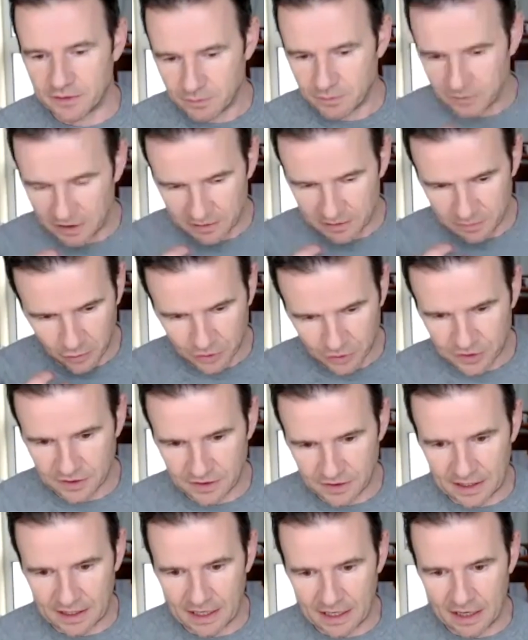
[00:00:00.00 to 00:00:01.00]
as much as
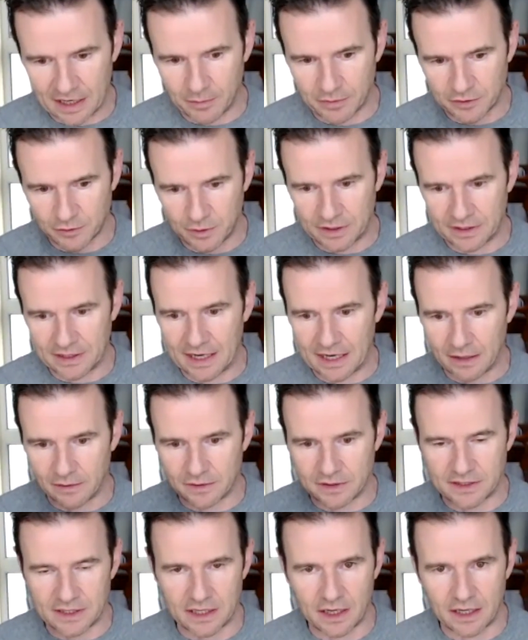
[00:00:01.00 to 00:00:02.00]
I can between now and the
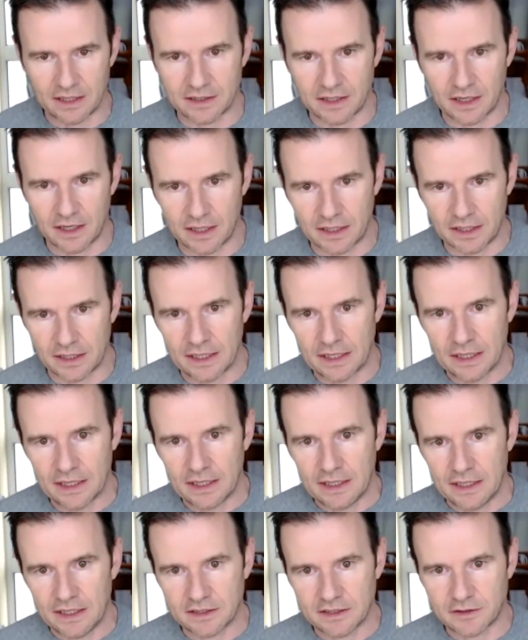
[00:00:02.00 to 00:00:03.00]
day I die,
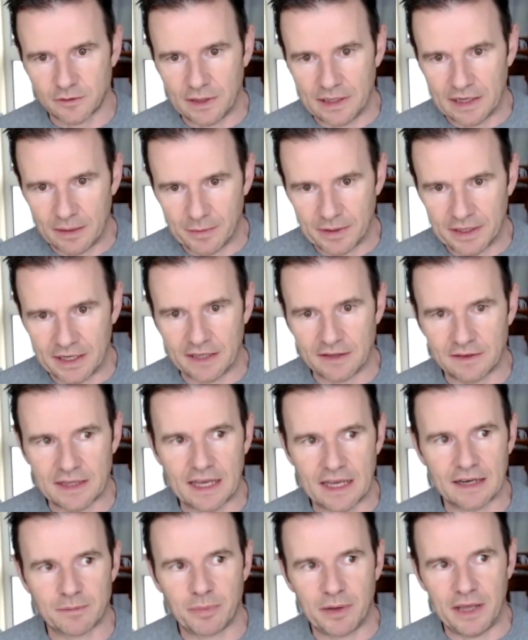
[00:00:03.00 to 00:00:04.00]
is to eliminate
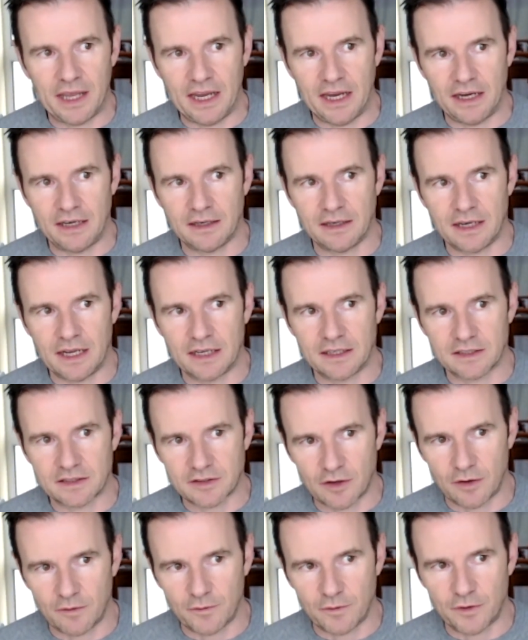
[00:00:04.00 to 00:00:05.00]
that pain and
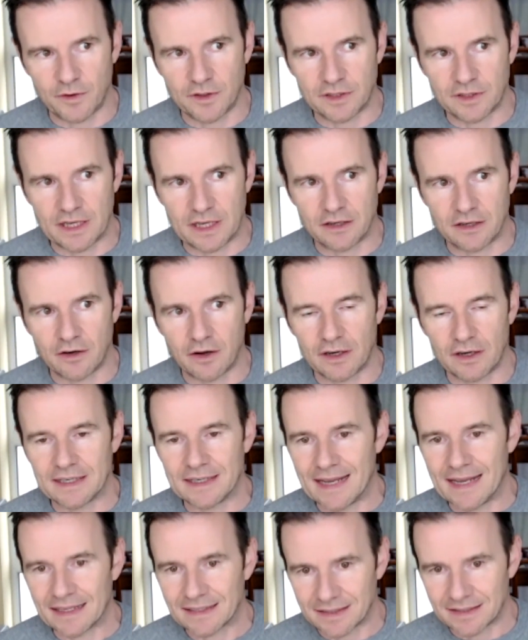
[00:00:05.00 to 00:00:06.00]
discomfort and
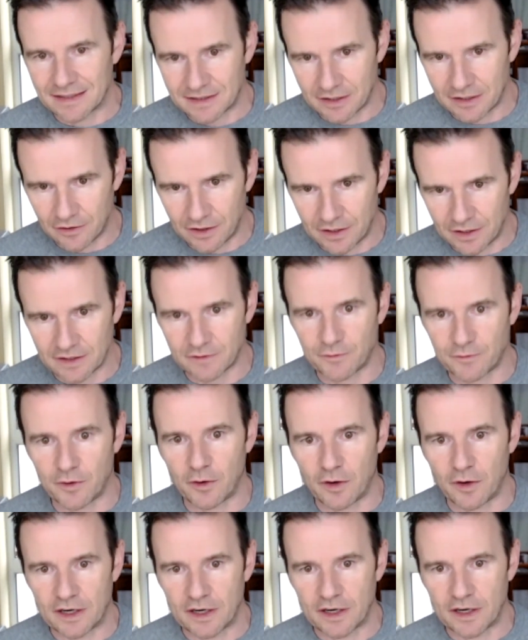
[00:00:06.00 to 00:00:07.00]
unnecessariness
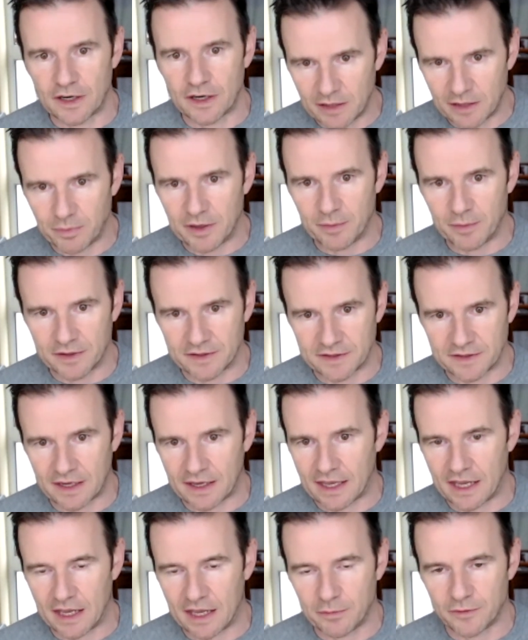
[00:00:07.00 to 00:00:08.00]
for as many people as I
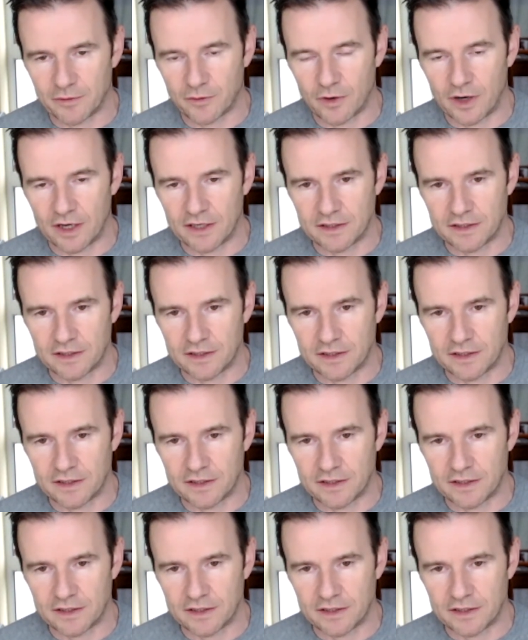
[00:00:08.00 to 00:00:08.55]
can before I die.